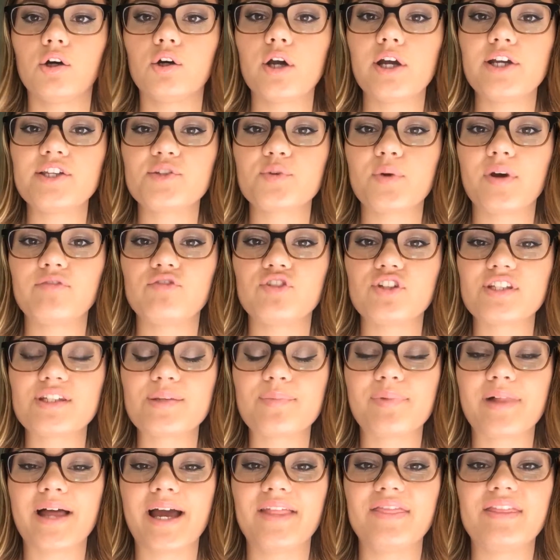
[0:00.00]
Okay, so I've just
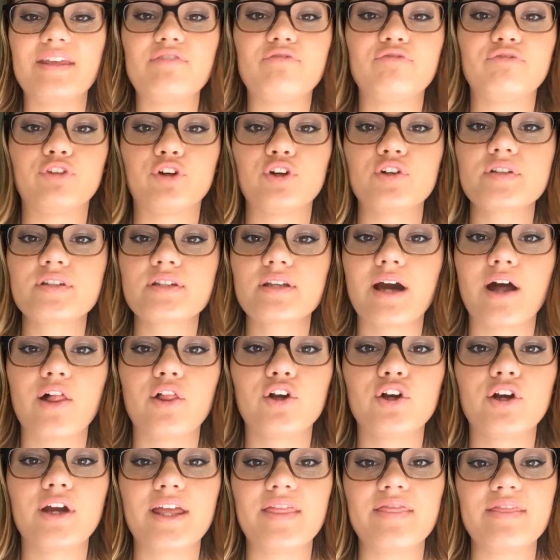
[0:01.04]
applied the first
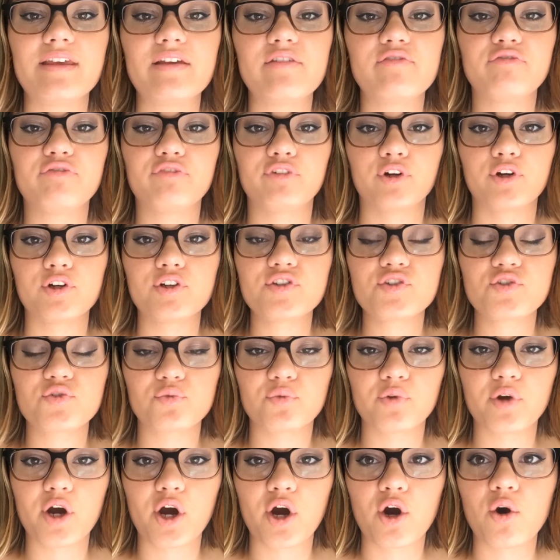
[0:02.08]
color in the first
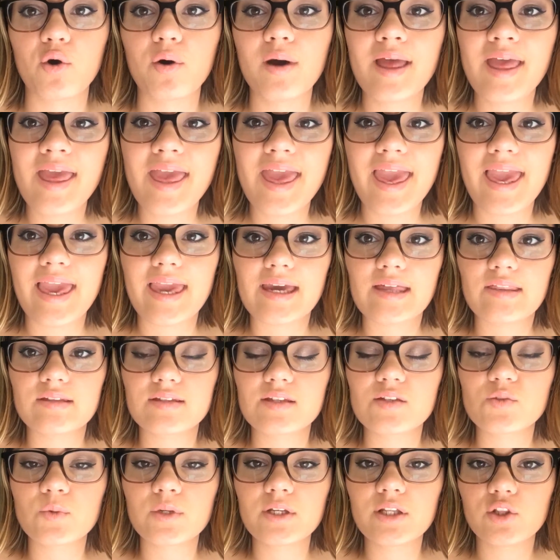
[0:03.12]
row, and
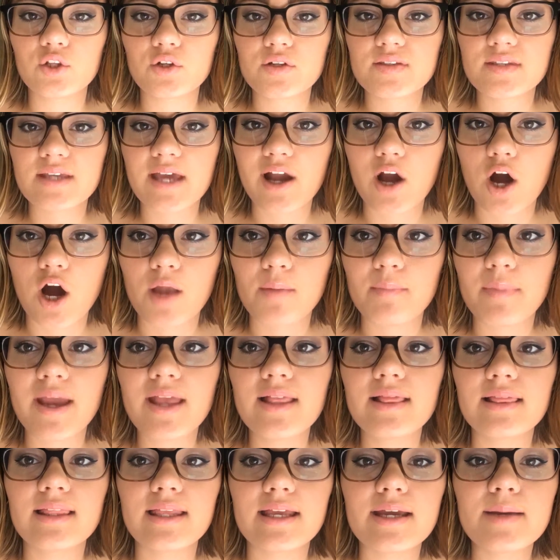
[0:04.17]
this is what it looks like on
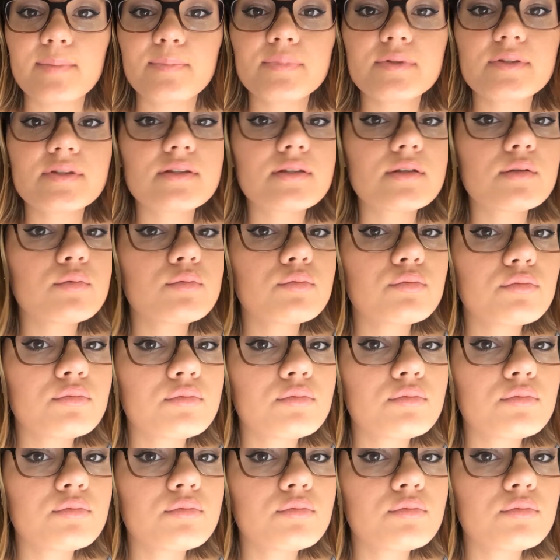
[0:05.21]
my lips.